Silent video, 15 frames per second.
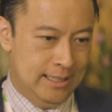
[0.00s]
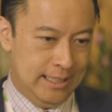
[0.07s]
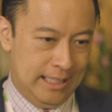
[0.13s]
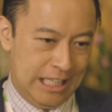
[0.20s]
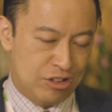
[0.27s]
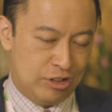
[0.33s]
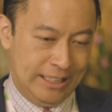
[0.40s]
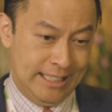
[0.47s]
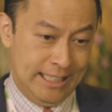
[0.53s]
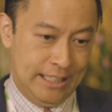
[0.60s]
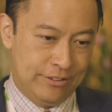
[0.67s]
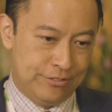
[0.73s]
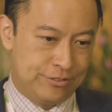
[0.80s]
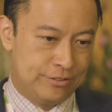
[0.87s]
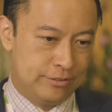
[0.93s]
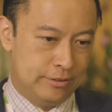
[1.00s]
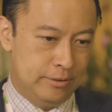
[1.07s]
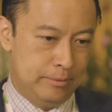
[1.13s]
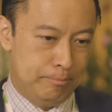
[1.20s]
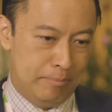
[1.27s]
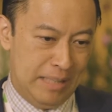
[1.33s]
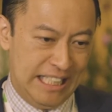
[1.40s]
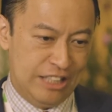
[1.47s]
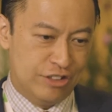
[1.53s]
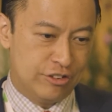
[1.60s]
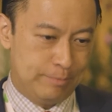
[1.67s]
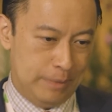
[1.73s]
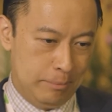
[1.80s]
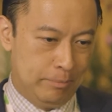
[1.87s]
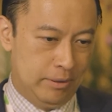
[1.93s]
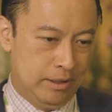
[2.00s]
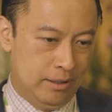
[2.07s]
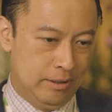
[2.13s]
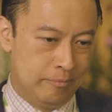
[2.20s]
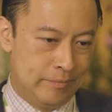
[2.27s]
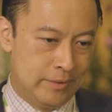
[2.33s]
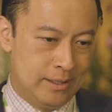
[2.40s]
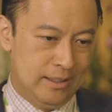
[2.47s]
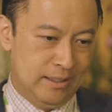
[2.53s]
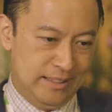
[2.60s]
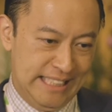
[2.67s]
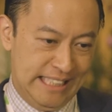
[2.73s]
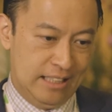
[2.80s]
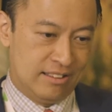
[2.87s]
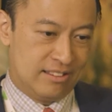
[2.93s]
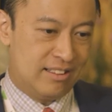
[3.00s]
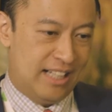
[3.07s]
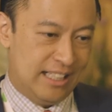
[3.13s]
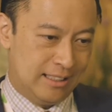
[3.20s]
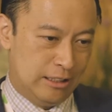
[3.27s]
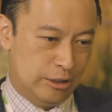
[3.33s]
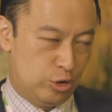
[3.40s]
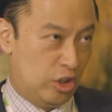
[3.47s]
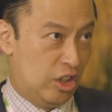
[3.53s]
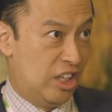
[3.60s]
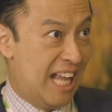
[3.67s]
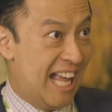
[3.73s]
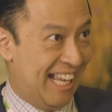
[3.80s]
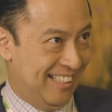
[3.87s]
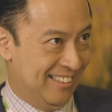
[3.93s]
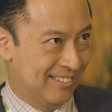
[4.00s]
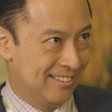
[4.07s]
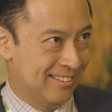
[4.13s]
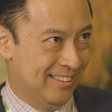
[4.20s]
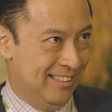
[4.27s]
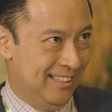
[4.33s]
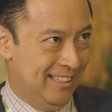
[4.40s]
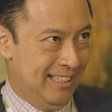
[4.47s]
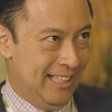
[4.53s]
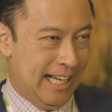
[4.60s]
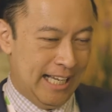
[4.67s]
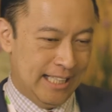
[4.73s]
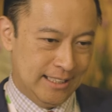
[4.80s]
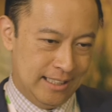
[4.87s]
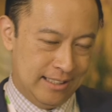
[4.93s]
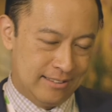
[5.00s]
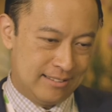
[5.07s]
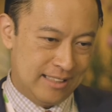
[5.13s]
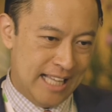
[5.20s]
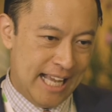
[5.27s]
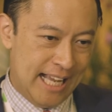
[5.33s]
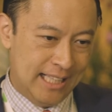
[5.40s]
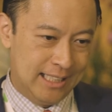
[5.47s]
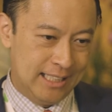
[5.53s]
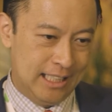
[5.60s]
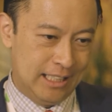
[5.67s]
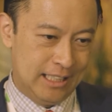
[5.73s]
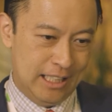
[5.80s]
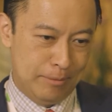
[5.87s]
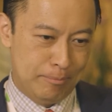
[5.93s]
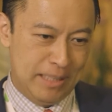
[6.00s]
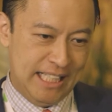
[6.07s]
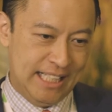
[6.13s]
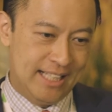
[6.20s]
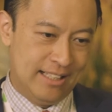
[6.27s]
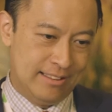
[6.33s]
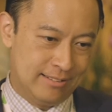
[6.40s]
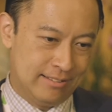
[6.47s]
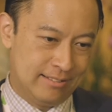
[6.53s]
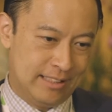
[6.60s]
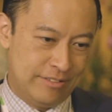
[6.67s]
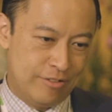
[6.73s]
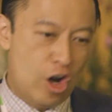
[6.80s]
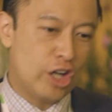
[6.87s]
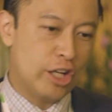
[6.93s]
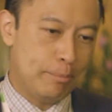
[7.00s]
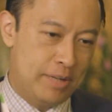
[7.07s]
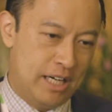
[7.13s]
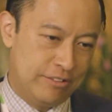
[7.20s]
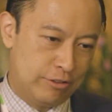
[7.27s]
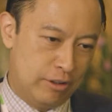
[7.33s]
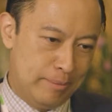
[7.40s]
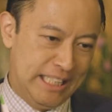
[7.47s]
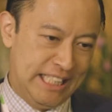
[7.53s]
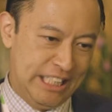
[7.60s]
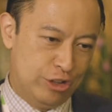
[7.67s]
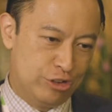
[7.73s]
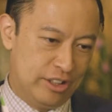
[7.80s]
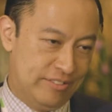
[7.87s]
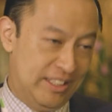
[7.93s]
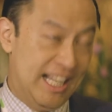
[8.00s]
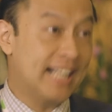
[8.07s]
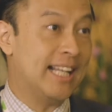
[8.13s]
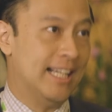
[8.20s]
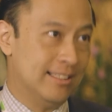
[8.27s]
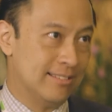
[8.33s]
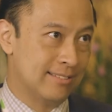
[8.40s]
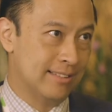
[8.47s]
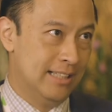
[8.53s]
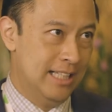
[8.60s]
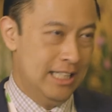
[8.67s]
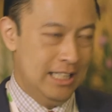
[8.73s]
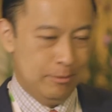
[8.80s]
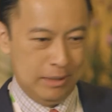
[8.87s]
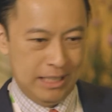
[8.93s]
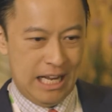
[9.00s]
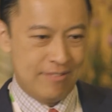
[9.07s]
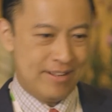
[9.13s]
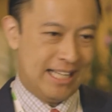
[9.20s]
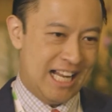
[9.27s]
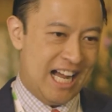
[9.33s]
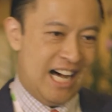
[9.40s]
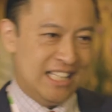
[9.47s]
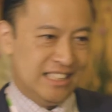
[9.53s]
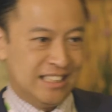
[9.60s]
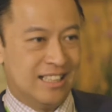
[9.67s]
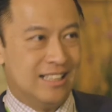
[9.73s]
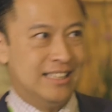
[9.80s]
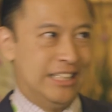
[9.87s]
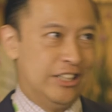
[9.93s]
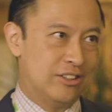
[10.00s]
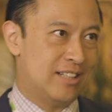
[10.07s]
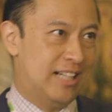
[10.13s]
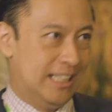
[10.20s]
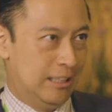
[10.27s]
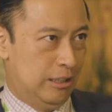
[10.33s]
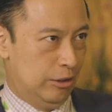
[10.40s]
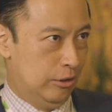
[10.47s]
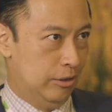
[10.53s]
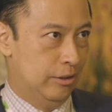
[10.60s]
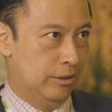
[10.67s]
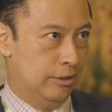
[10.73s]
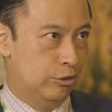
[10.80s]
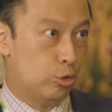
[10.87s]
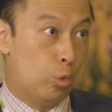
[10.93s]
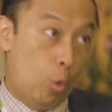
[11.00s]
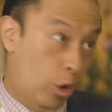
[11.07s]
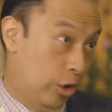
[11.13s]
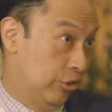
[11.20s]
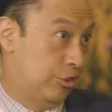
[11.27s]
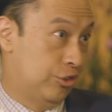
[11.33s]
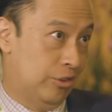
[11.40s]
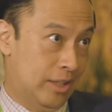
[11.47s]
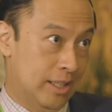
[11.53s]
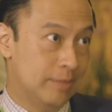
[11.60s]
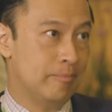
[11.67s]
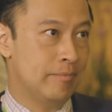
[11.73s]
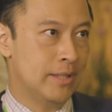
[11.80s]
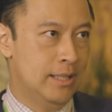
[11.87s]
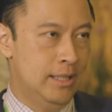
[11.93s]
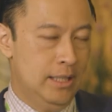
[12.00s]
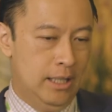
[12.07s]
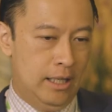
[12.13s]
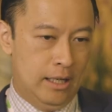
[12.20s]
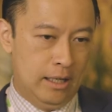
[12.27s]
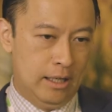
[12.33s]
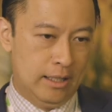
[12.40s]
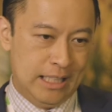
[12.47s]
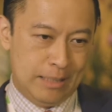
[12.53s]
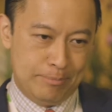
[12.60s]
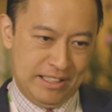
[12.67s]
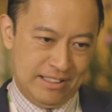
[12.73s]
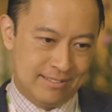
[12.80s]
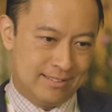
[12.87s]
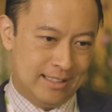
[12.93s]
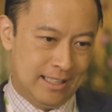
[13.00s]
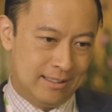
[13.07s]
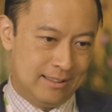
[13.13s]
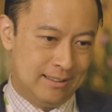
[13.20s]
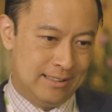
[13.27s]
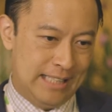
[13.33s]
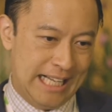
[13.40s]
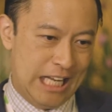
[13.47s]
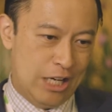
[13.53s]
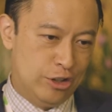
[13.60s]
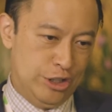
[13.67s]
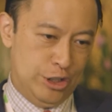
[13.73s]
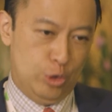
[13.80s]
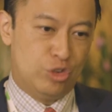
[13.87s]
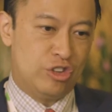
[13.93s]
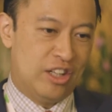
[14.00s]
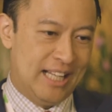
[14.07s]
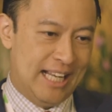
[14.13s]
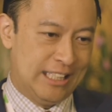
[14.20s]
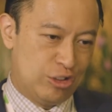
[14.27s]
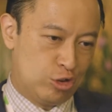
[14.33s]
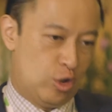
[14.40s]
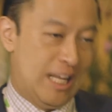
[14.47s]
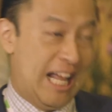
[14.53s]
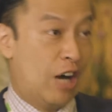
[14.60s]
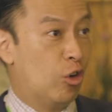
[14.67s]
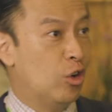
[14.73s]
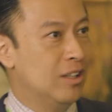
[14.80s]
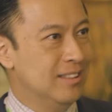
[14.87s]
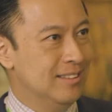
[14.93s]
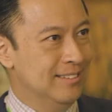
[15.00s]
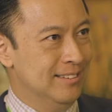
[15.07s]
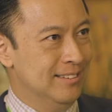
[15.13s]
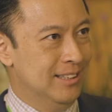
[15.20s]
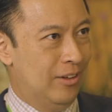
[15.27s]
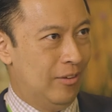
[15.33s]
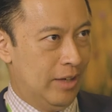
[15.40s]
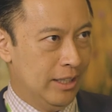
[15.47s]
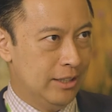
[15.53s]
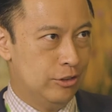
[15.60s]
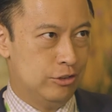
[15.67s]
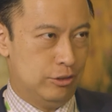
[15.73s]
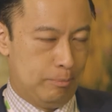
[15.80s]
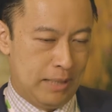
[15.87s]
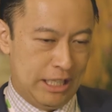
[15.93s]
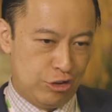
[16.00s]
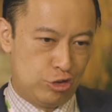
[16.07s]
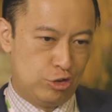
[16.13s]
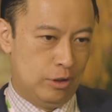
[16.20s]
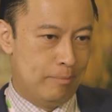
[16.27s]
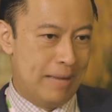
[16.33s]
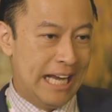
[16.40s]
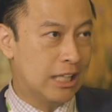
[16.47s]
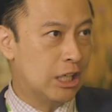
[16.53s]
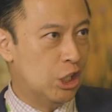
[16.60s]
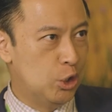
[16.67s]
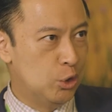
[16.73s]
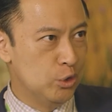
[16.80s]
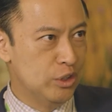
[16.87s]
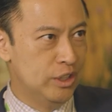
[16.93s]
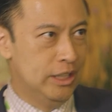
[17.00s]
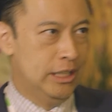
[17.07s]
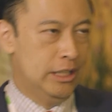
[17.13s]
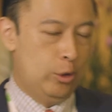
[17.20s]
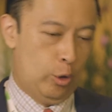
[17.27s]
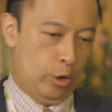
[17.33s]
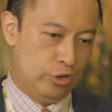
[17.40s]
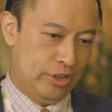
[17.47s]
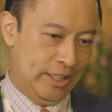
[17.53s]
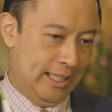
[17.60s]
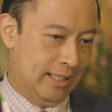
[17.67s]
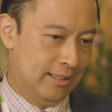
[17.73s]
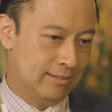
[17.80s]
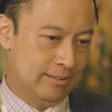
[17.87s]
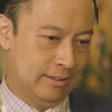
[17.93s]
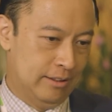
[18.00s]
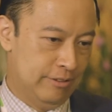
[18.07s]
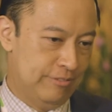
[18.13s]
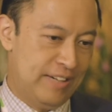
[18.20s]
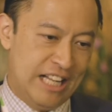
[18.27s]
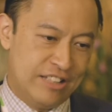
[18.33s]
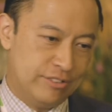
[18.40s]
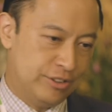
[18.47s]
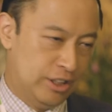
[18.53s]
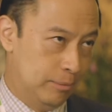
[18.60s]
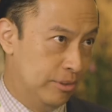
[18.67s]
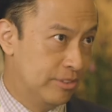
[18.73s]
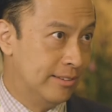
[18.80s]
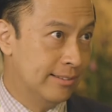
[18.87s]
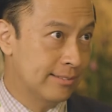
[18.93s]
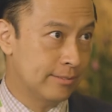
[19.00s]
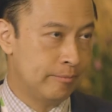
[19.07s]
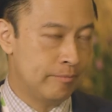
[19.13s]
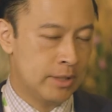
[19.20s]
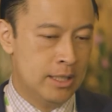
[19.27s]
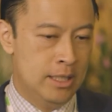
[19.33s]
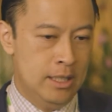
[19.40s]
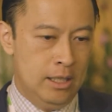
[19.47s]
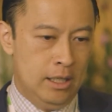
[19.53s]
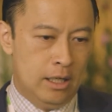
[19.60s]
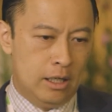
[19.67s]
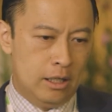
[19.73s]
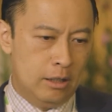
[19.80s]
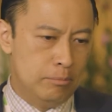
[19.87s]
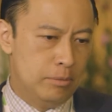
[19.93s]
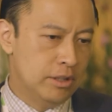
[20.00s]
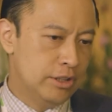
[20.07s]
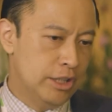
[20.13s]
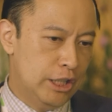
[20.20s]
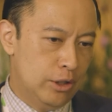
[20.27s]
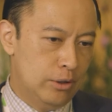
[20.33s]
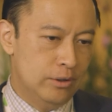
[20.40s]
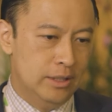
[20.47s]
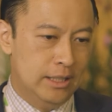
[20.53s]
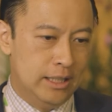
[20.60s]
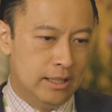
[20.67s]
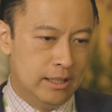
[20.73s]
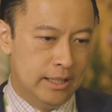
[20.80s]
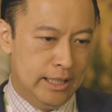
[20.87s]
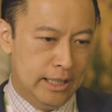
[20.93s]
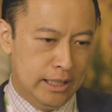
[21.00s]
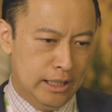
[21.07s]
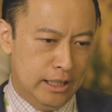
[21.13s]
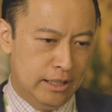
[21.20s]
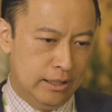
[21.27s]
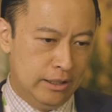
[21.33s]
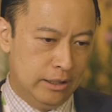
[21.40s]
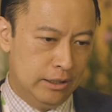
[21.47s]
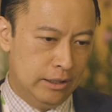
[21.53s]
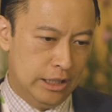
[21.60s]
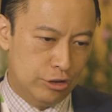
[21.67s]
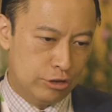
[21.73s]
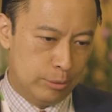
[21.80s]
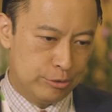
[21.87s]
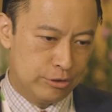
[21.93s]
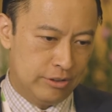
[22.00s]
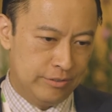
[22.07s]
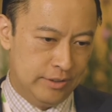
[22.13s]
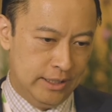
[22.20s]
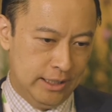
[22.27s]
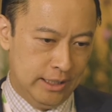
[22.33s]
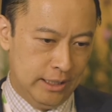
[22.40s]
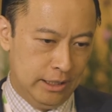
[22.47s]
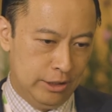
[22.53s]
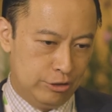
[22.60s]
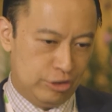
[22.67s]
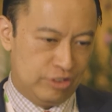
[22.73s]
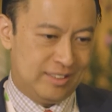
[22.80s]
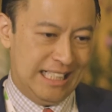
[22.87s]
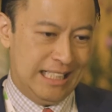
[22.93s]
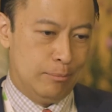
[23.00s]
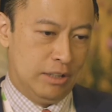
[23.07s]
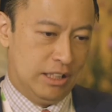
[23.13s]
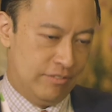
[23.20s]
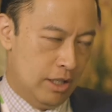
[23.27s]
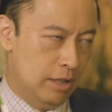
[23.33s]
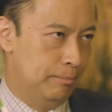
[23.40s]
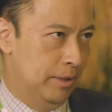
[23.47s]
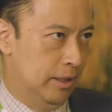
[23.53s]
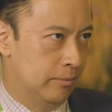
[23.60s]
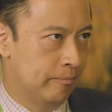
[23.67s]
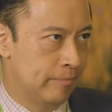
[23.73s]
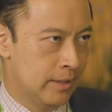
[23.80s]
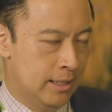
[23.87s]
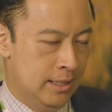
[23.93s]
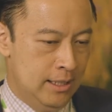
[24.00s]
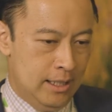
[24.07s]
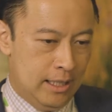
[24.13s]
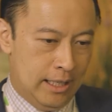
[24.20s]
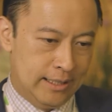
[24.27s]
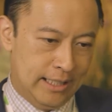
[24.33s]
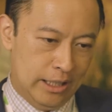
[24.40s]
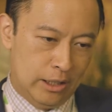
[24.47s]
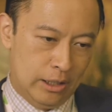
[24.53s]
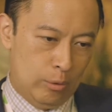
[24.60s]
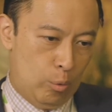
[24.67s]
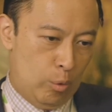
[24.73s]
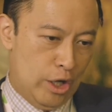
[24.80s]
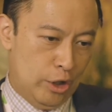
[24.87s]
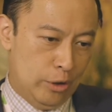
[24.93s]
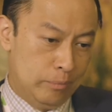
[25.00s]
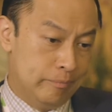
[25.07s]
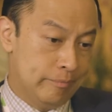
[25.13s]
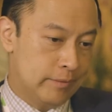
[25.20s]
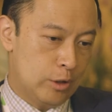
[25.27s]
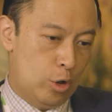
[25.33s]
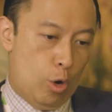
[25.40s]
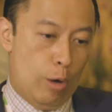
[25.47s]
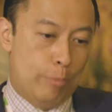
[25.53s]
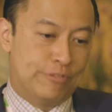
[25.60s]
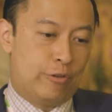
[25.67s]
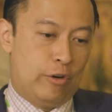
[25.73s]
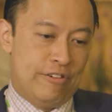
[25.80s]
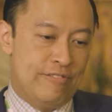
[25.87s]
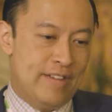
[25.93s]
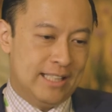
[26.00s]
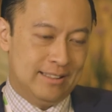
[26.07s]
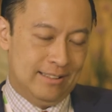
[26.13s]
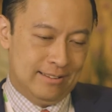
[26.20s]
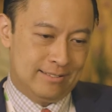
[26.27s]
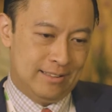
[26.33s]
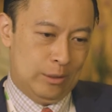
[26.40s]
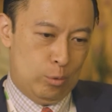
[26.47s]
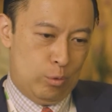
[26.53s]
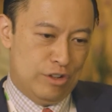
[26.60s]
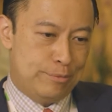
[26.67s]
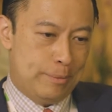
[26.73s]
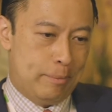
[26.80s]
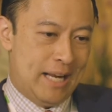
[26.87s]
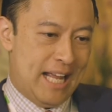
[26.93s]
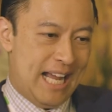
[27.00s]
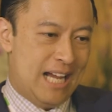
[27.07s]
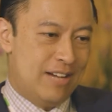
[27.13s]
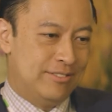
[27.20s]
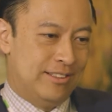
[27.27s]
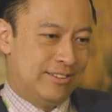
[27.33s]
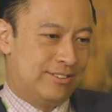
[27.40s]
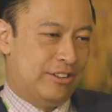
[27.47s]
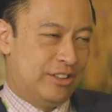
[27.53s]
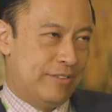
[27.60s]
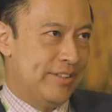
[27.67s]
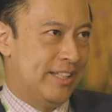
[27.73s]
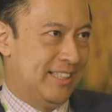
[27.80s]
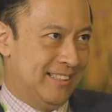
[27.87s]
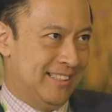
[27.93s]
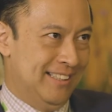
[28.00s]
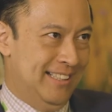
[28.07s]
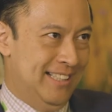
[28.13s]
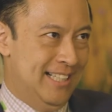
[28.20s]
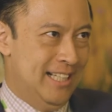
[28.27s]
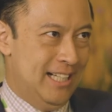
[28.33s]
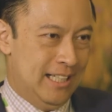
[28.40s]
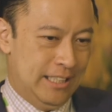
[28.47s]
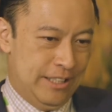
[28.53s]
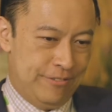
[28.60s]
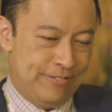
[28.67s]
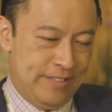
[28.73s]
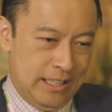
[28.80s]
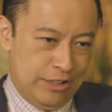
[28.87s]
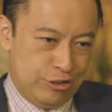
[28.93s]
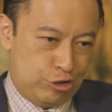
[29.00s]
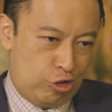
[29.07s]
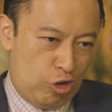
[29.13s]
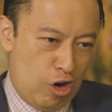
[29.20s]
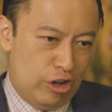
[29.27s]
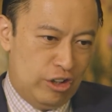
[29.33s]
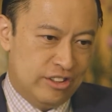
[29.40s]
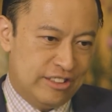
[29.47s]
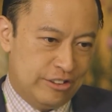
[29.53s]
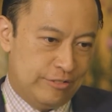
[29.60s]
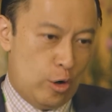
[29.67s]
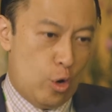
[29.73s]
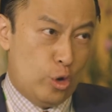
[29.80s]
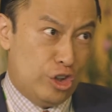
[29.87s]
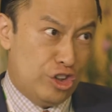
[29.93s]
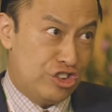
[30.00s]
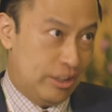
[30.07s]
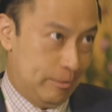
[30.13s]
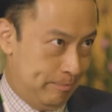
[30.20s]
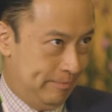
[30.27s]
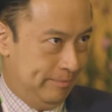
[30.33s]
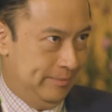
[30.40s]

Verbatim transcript: It actually gives millions of people legal title to their land. And that is land that in many cases they've occupied for many years or even decades, but have had unclear title towards, right? Uh, that means that they cannot use their land as collateral, right, to pledge to a bank loan or to get uh, financing for their business. Uh, but, you know, uh, in, the, in terms of the sustainable development, I think uh, one hope for effect is that once people have this certificate, they feel a stronger sense of ownership,